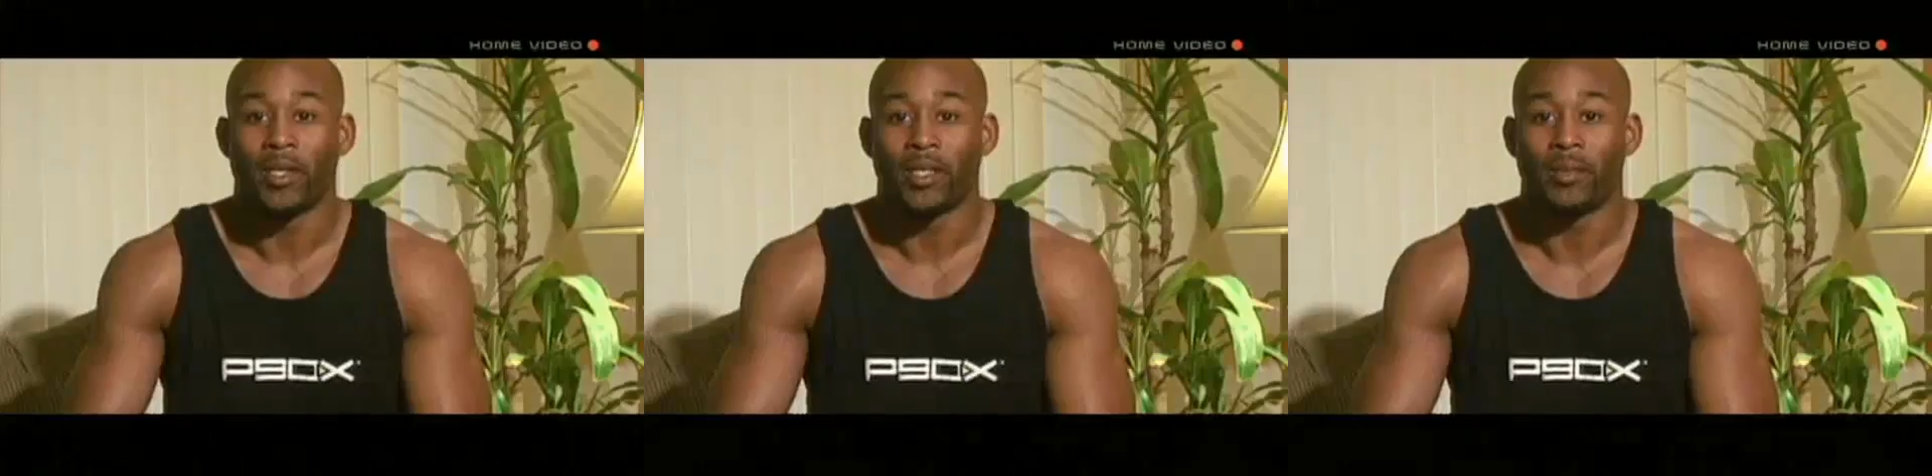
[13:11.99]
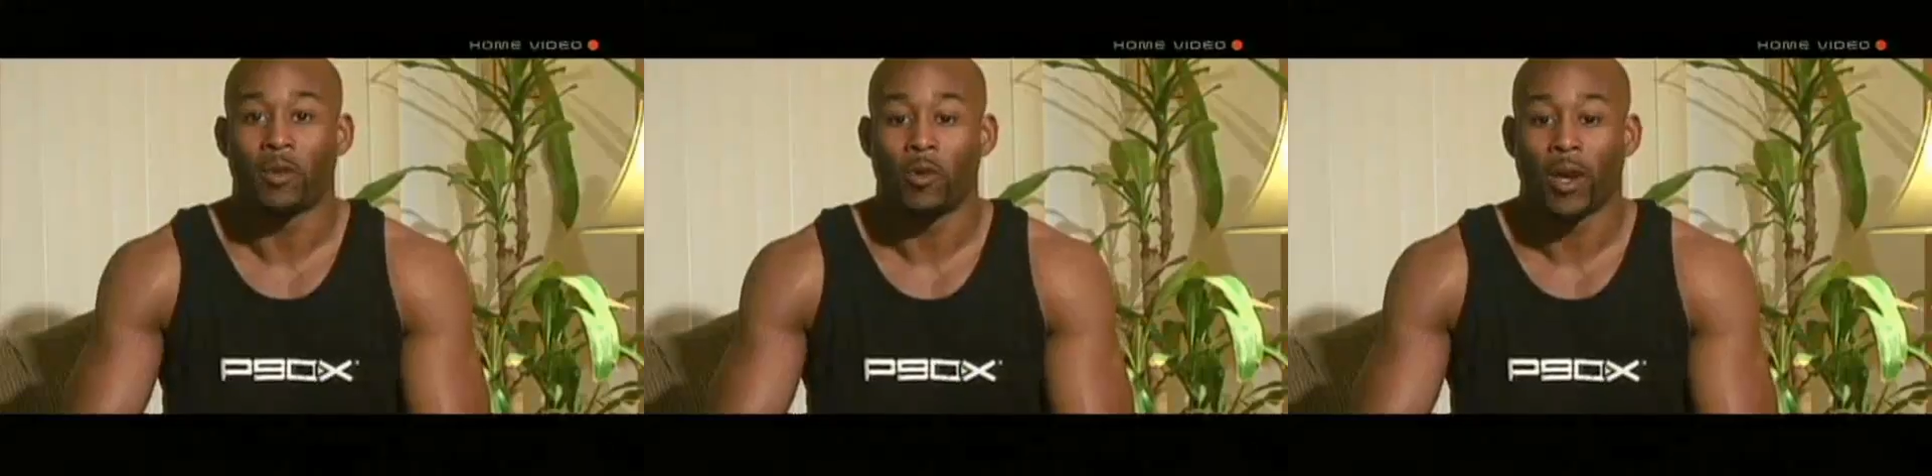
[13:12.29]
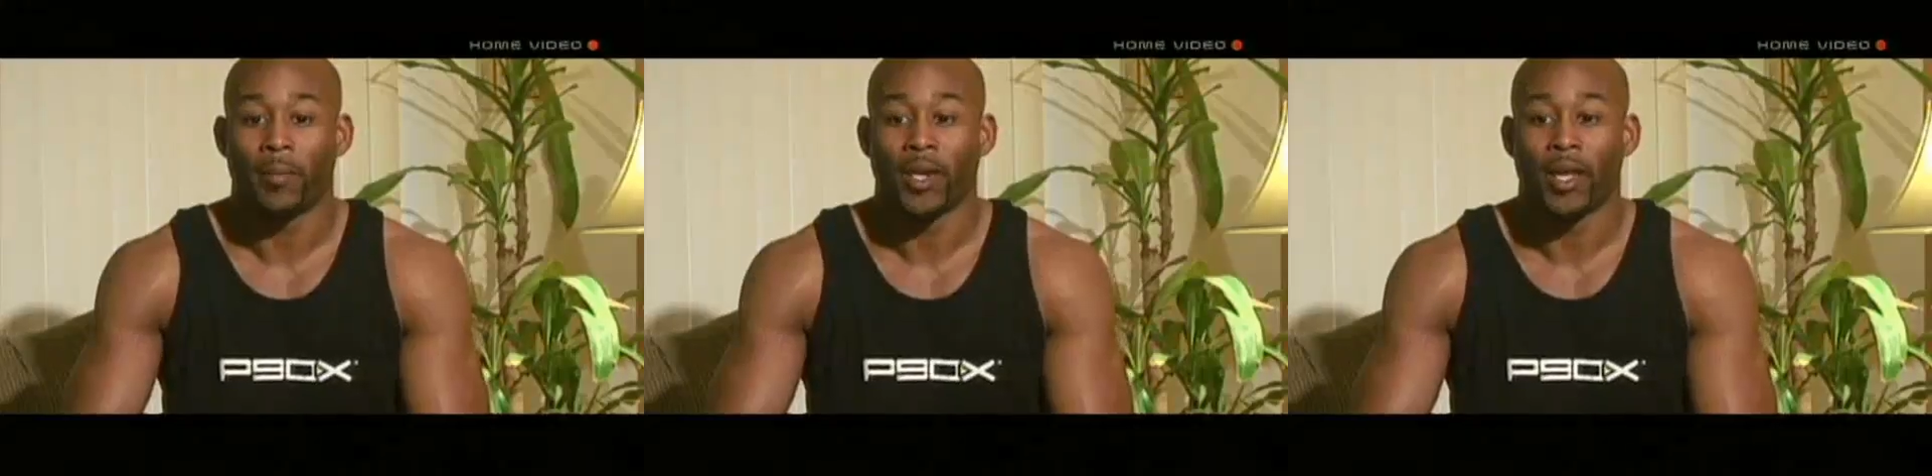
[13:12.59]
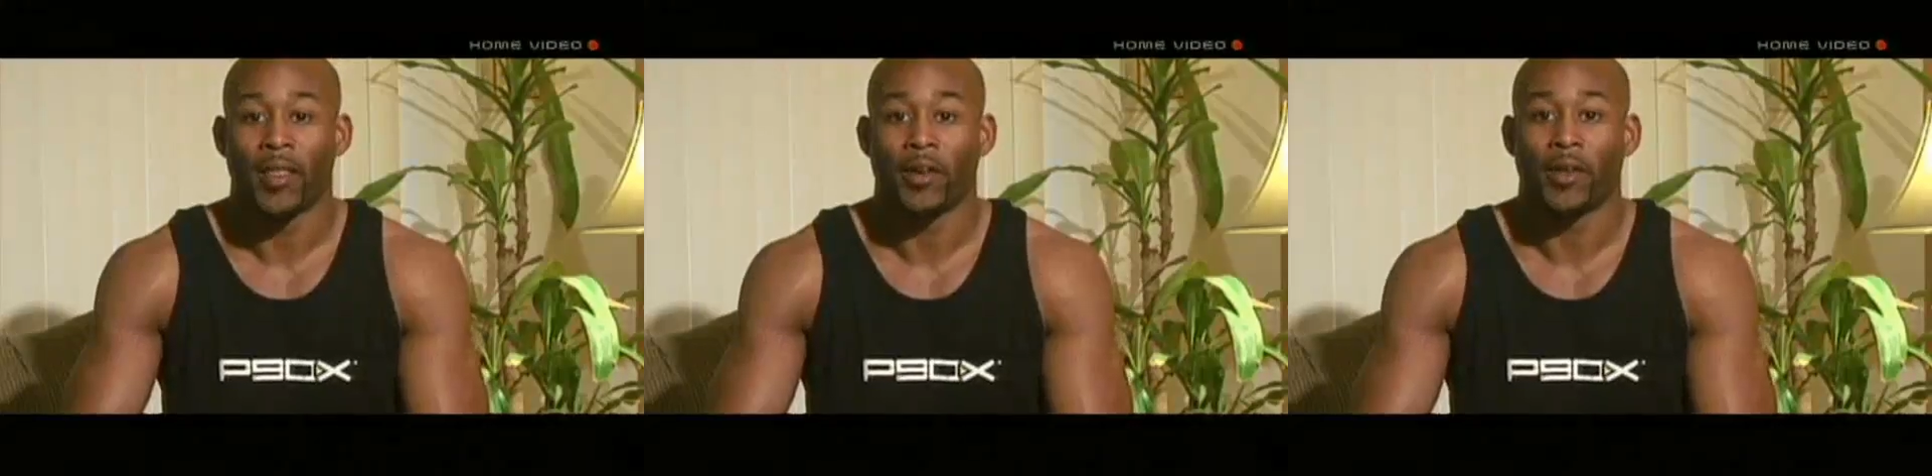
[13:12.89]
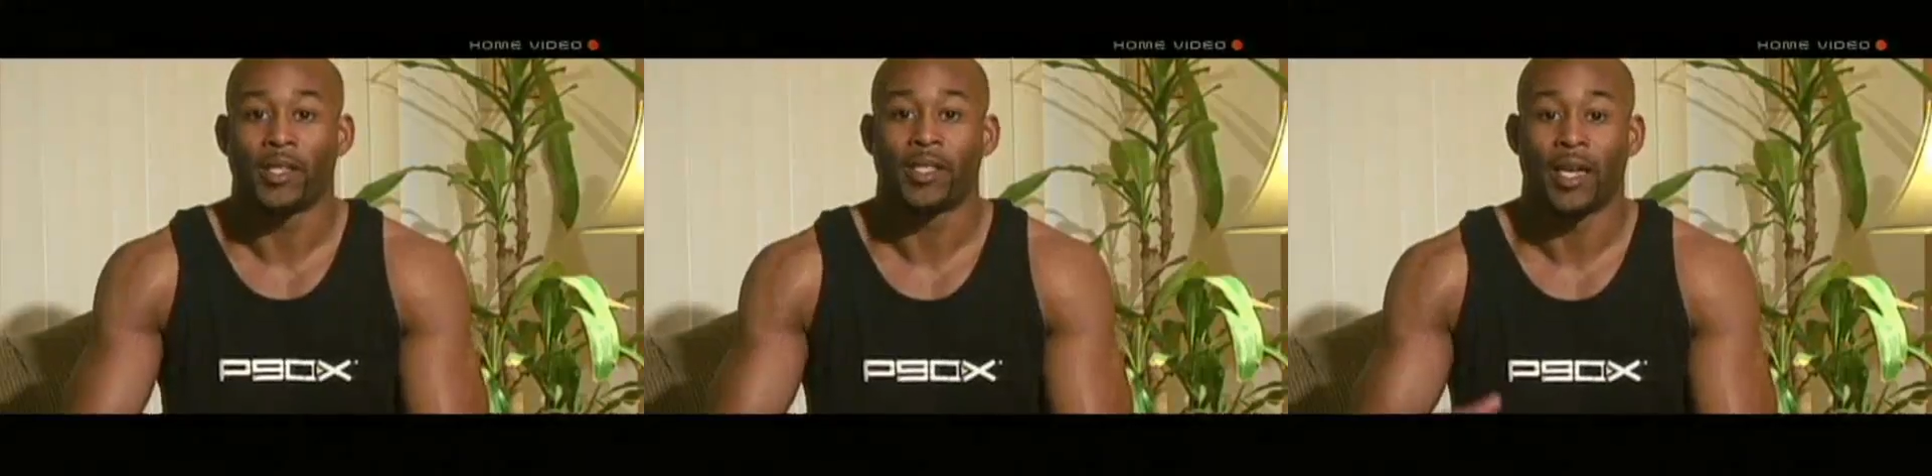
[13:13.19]
Put this program
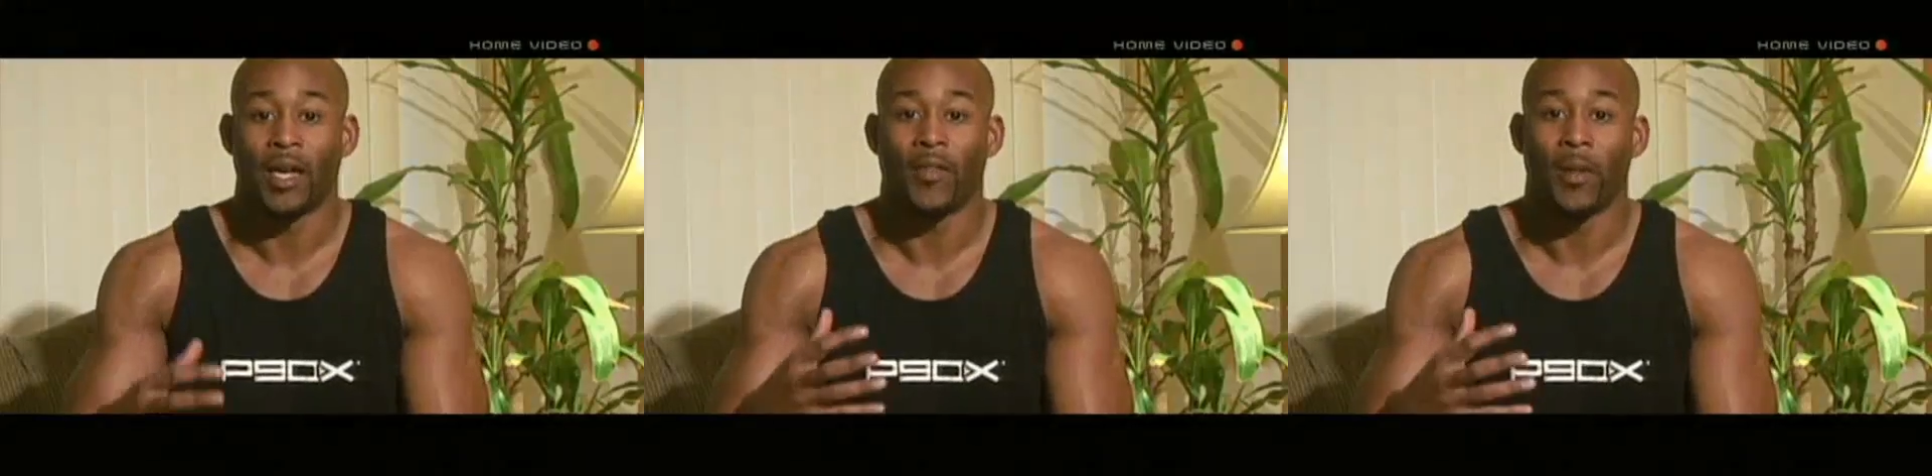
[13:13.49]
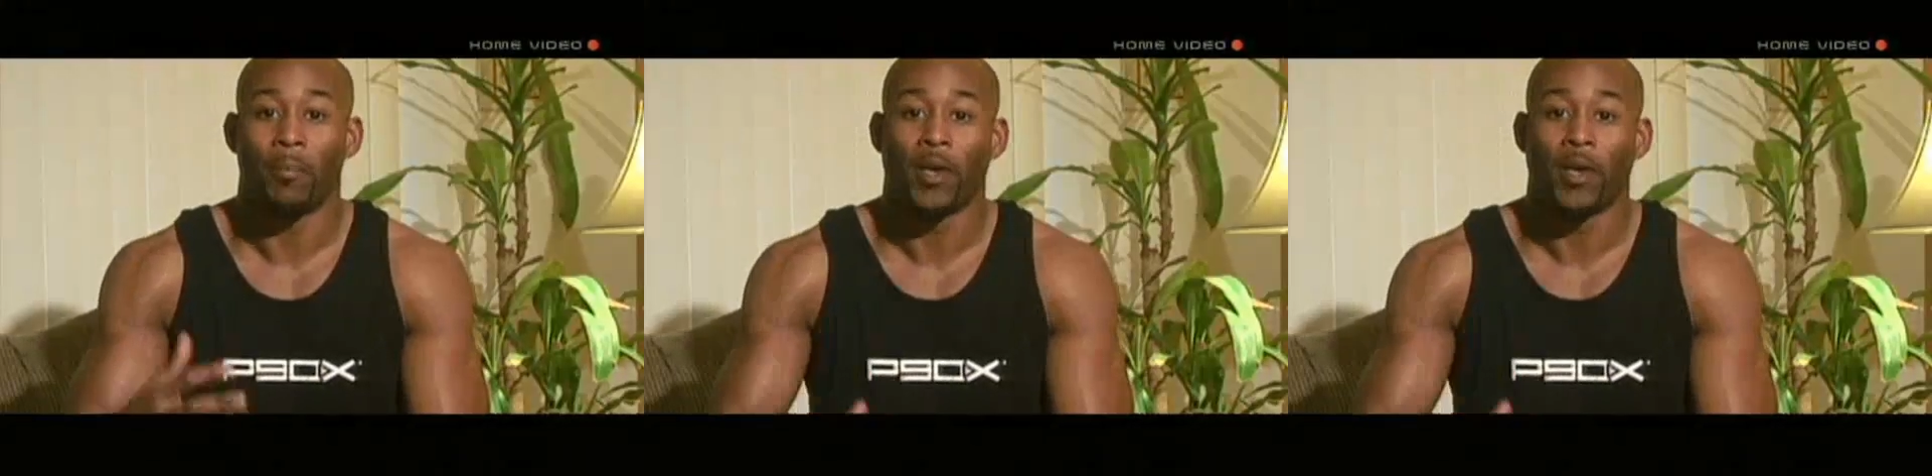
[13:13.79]
together, it's the